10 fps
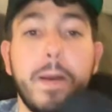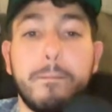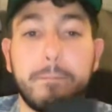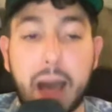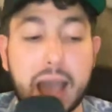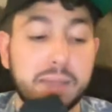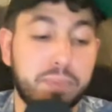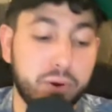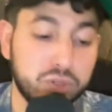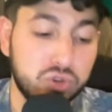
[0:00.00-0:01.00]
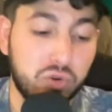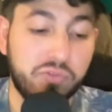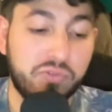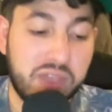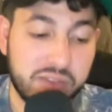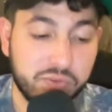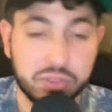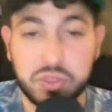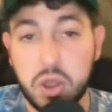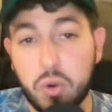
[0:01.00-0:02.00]
My personal favorite,
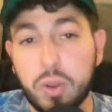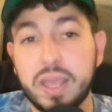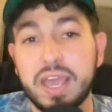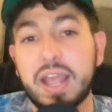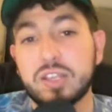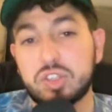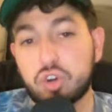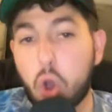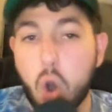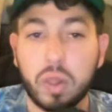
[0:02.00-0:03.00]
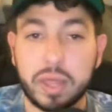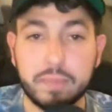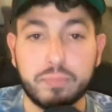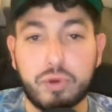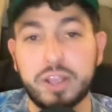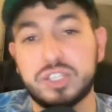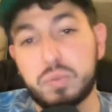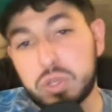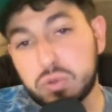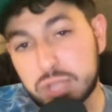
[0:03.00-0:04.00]
though, is their all-in pricing.
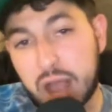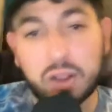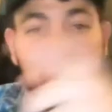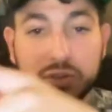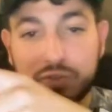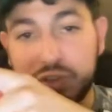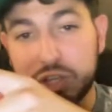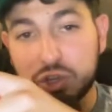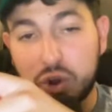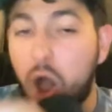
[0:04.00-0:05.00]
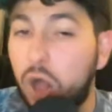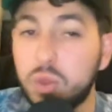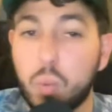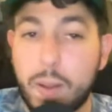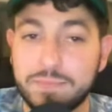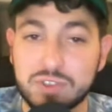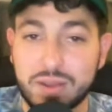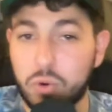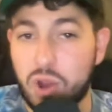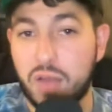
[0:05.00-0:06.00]
When you toggle this feature on the website
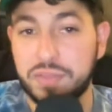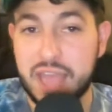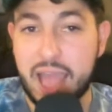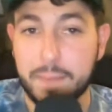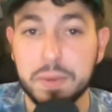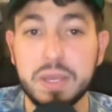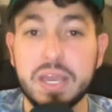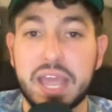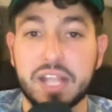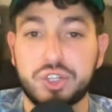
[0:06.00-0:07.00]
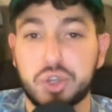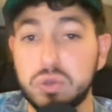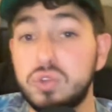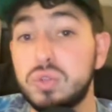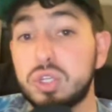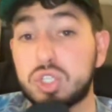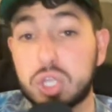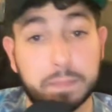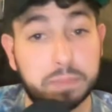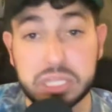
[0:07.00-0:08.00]
or on the app, it shows you the
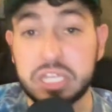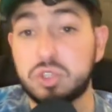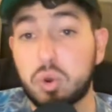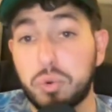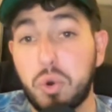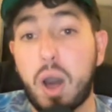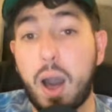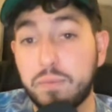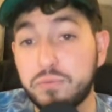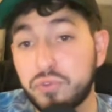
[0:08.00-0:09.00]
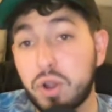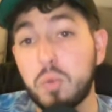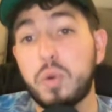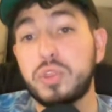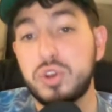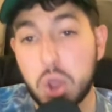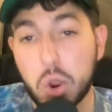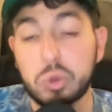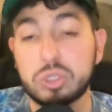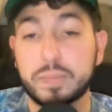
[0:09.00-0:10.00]
complete total up front with
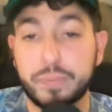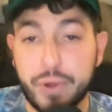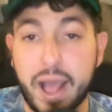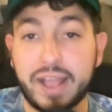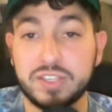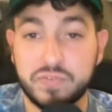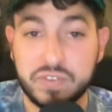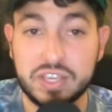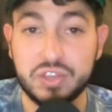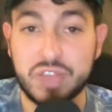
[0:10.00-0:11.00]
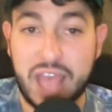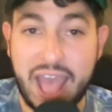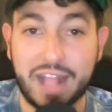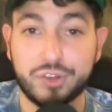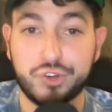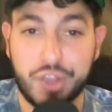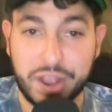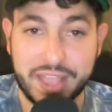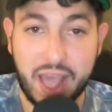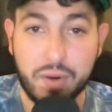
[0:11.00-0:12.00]
no surprise fees at
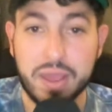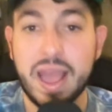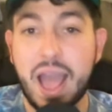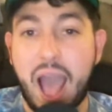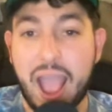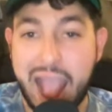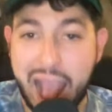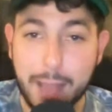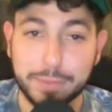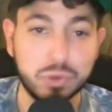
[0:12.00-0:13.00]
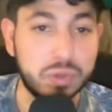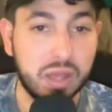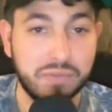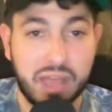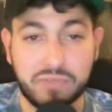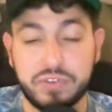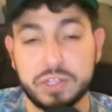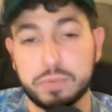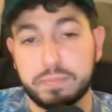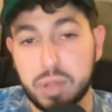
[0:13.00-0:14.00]
checkout. I absolutely love that
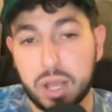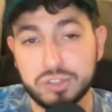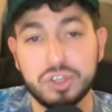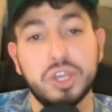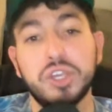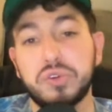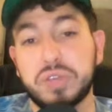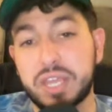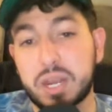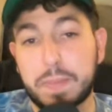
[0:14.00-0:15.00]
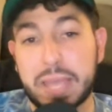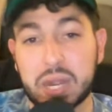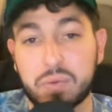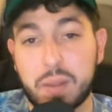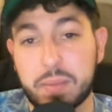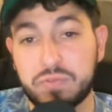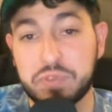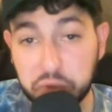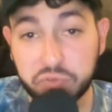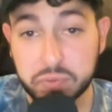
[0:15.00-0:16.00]
feature. Plus, you can get a panoramic
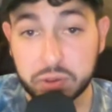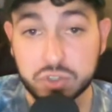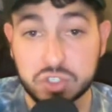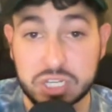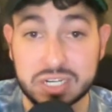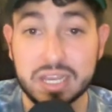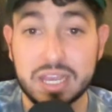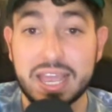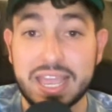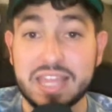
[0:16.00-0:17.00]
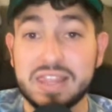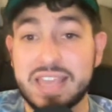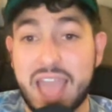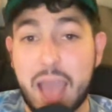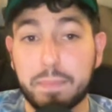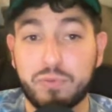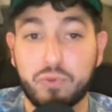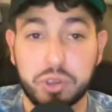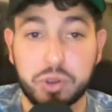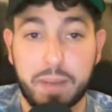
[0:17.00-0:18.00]
view from your seat in the app
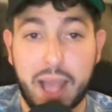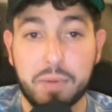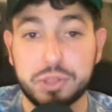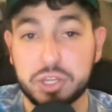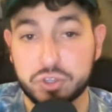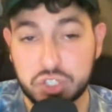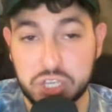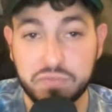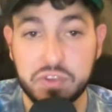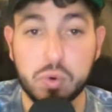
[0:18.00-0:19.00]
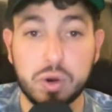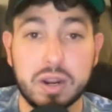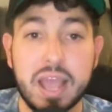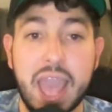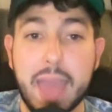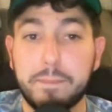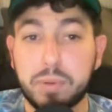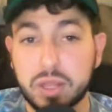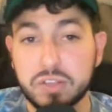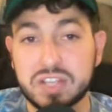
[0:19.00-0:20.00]
before your buy with their seat viewer. And
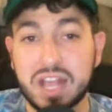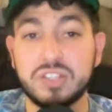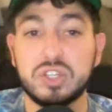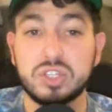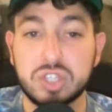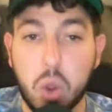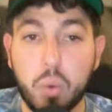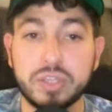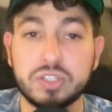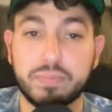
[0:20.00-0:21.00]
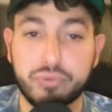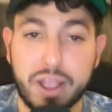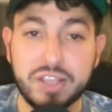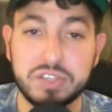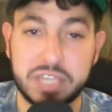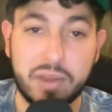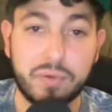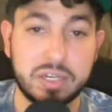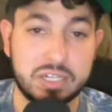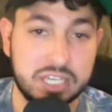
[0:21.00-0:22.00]
plus, guys, the lowest price
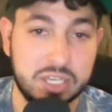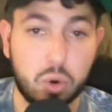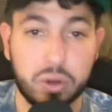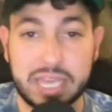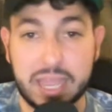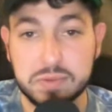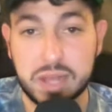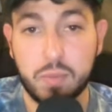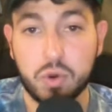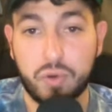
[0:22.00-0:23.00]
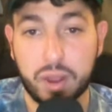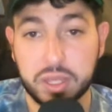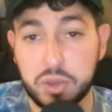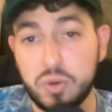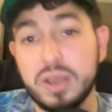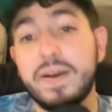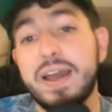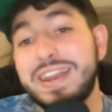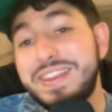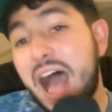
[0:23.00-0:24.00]
guarantee or Game Time will credit you
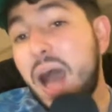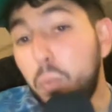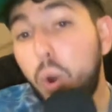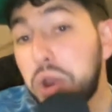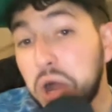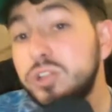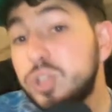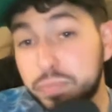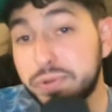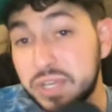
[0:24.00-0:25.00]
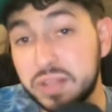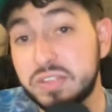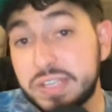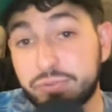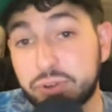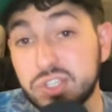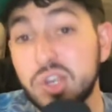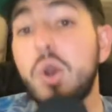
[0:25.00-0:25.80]
not 100% of the difference,